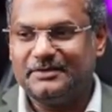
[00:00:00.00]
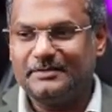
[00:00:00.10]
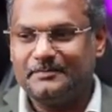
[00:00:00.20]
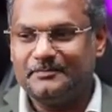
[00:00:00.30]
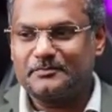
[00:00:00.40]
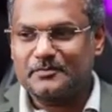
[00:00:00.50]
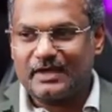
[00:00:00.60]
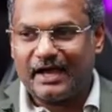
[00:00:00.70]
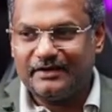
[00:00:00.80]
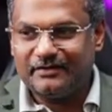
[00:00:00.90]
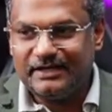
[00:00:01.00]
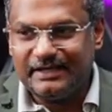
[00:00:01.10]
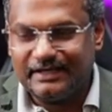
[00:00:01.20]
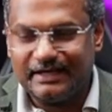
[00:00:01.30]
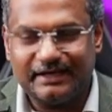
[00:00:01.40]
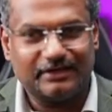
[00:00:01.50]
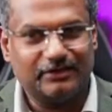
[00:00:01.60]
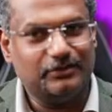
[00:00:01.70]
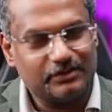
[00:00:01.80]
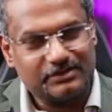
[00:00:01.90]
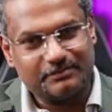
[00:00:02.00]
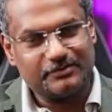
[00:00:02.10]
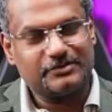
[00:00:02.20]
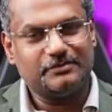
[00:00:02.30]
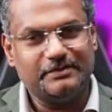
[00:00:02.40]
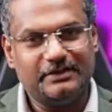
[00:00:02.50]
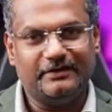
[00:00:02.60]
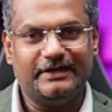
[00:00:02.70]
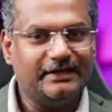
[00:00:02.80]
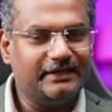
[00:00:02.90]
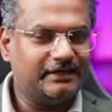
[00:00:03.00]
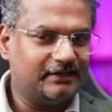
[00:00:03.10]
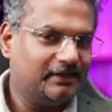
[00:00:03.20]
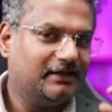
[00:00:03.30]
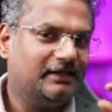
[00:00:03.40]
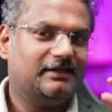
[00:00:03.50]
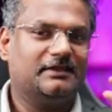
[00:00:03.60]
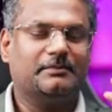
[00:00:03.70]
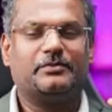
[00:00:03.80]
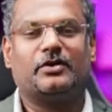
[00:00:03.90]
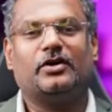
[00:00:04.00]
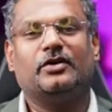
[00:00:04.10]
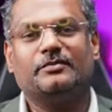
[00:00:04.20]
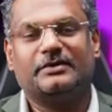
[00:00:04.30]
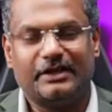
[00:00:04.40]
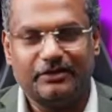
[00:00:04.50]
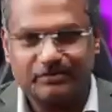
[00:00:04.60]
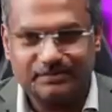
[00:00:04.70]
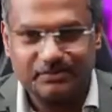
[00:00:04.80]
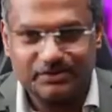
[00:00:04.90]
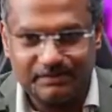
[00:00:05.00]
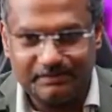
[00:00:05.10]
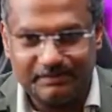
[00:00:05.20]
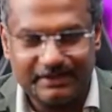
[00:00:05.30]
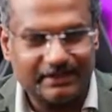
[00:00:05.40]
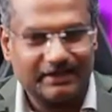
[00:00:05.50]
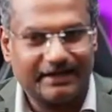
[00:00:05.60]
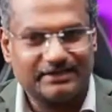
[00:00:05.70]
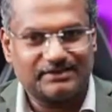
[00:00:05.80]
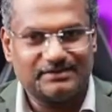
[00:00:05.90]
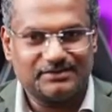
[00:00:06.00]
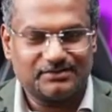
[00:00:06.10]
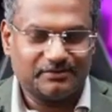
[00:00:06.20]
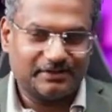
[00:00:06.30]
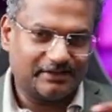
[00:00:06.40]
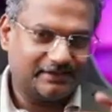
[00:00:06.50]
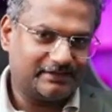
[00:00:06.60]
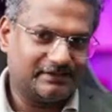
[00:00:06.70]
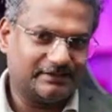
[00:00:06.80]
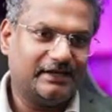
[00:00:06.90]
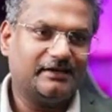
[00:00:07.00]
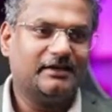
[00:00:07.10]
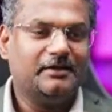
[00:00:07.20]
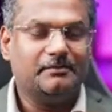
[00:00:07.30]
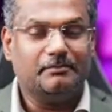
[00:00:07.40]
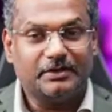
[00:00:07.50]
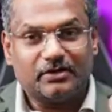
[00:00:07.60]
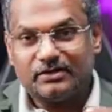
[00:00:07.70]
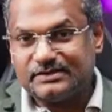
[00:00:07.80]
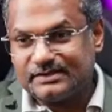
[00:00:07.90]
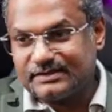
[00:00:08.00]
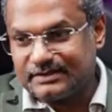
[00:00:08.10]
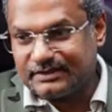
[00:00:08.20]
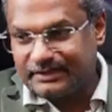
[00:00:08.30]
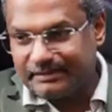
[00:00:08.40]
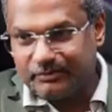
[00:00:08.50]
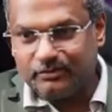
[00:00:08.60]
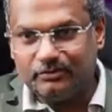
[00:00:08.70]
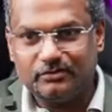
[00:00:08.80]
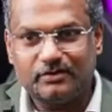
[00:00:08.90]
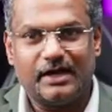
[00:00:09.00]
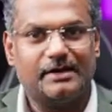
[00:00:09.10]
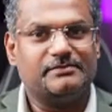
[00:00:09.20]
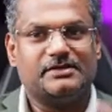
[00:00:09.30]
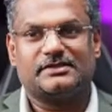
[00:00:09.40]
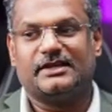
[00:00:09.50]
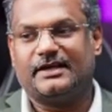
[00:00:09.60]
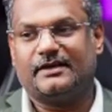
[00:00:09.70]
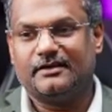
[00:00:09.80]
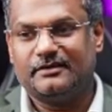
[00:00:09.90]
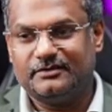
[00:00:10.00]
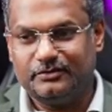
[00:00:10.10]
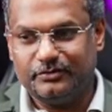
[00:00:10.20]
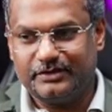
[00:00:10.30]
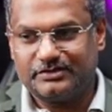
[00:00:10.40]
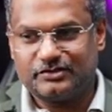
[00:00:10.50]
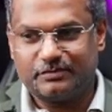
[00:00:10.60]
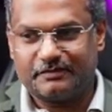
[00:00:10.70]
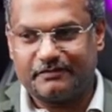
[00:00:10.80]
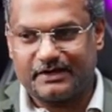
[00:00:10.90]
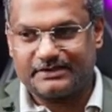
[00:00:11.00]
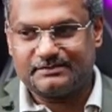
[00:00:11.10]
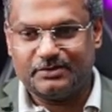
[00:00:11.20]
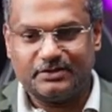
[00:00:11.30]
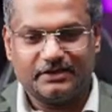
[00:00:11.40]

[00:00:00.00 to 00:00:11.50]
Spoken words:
And really, like, you're supposed to be reading the prompt, you're supposed to be making corrections to it and things like that. Because this is a demo, I'm just like doing it super fast.